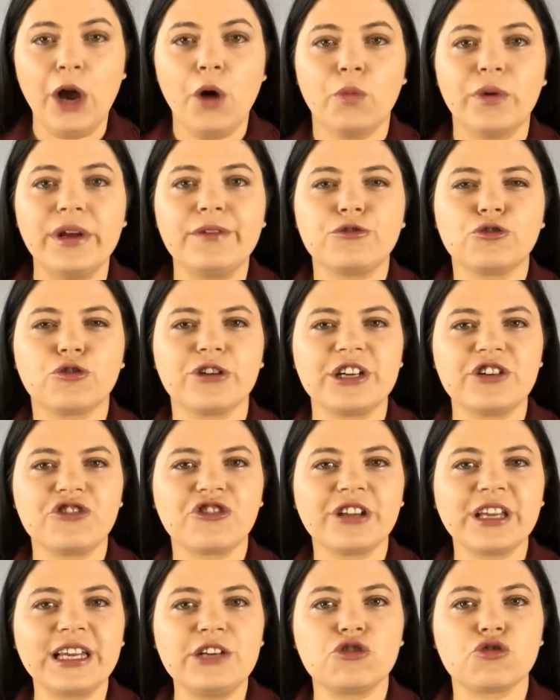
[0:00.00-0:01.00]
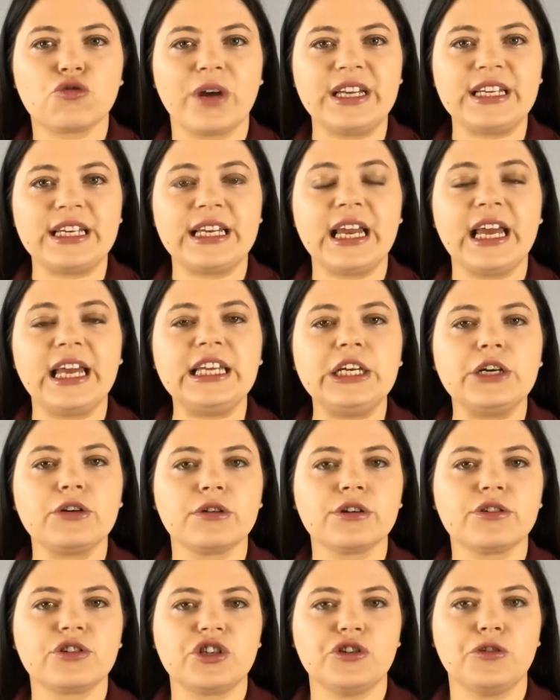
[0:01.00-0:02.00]
we have traditionally trended a
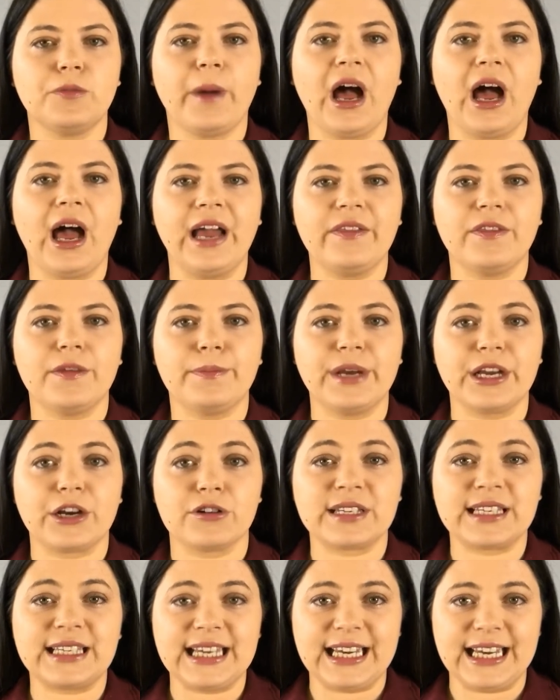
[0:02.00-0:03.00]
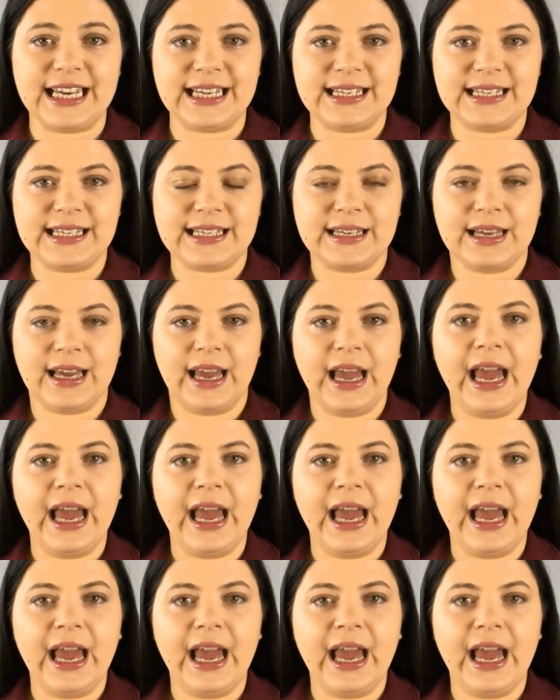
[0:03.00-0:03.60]
year or two behind the bigger cities.